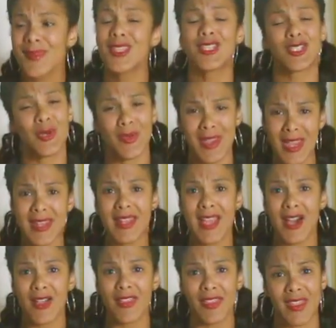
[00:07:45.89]
So eating
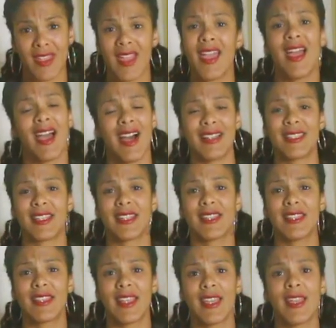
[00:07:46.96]
healthy at the end of
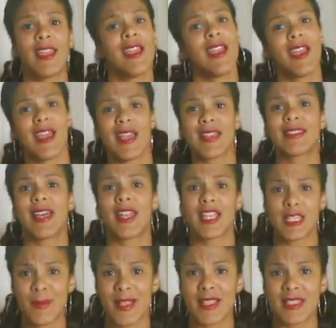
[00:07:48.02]
the day is not
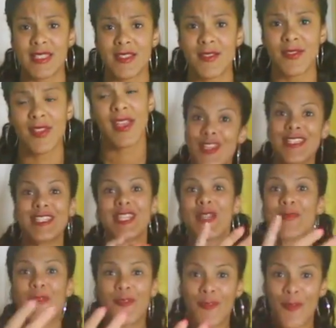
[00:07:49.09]
expensive. Reason
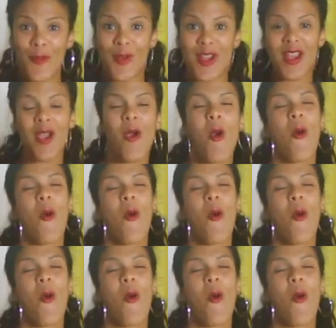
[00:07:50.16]
number 4,